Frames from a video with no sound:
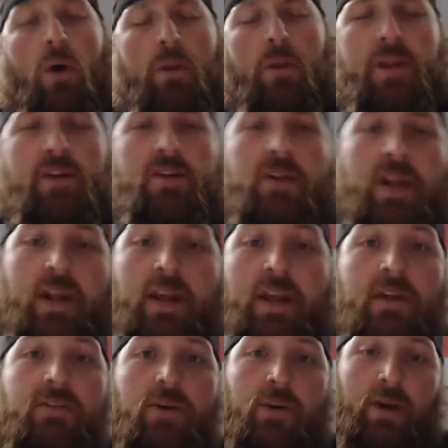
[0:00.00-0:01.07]
want to be doing a
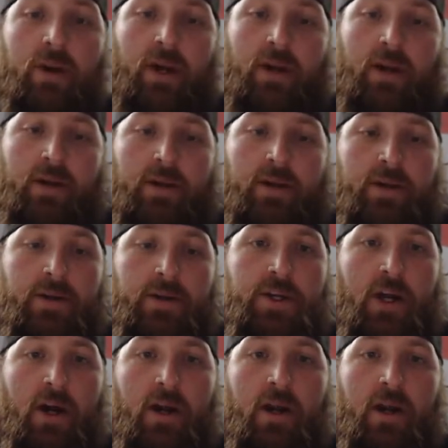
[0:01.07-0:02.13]
giveaway.
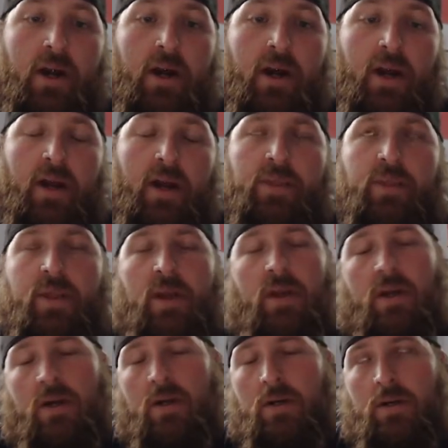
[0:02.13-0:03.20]
Sean and I, I
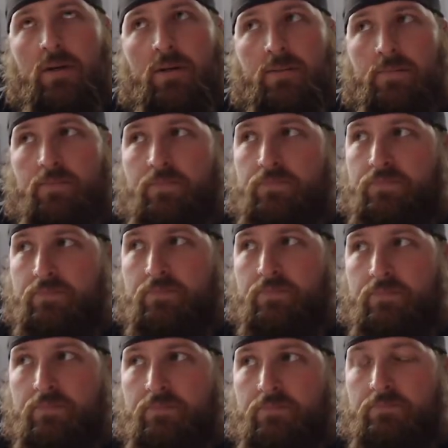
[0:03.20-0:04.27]
think,
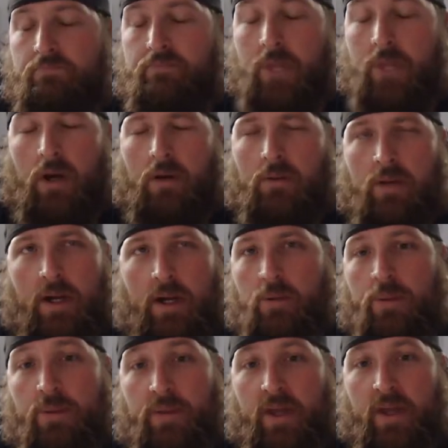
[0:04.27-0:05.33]
no, I
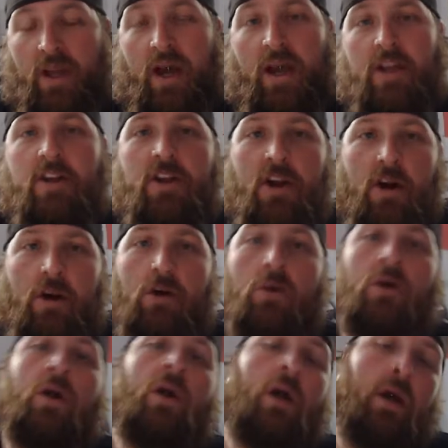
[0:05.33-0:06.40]
don't think, I
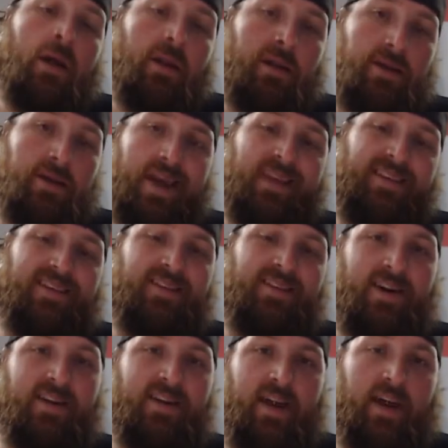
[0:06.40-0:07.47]
know. Next
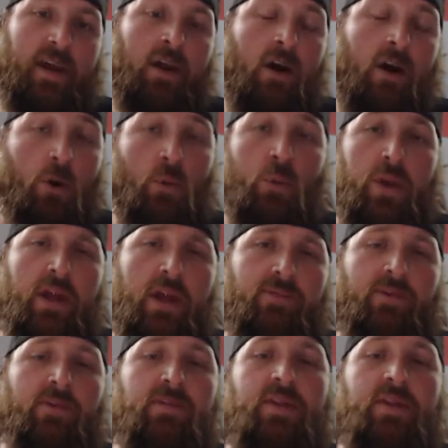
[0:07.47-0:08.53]
Sunday, a week
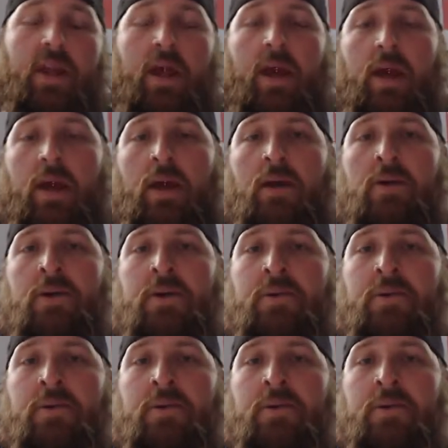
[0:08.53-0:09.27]
from today,